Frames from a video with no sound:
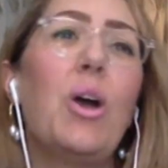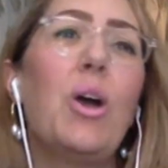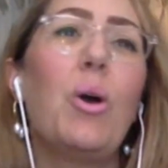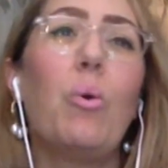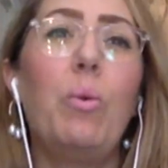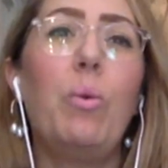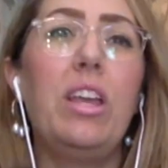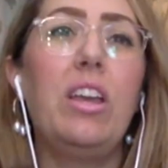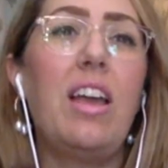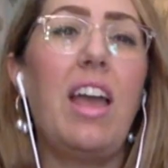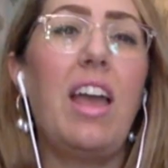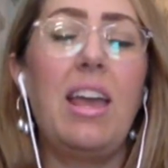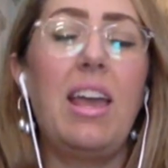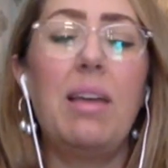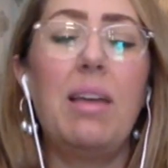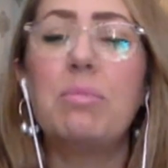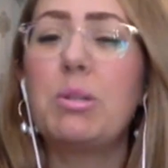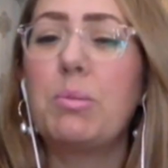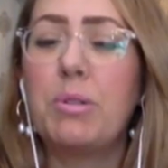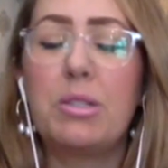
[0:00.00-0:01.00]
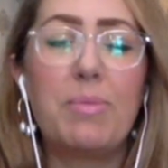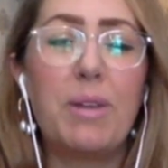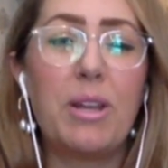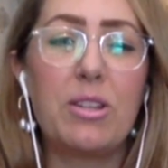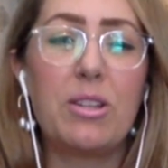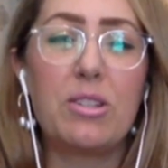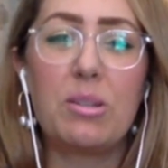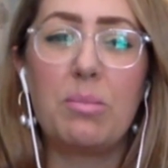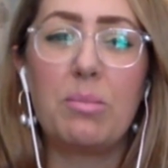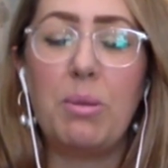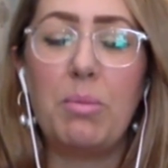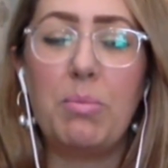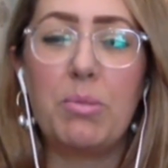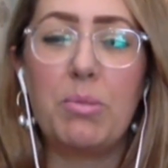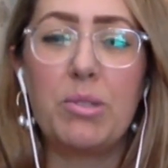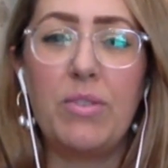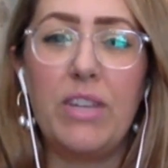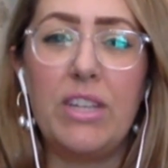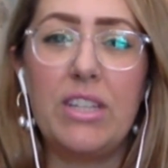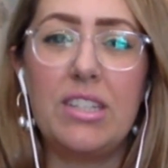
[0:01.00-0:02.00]
We aim to put smiles on
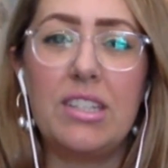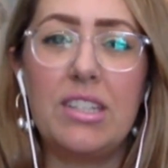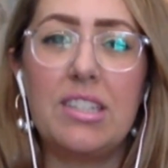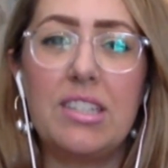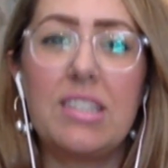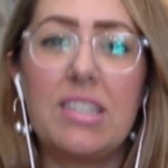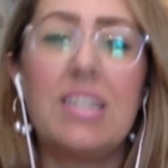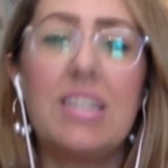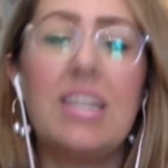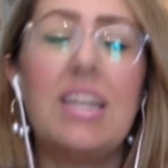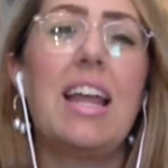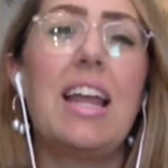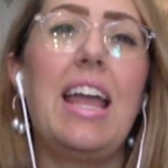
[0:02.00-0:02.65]
people's faces.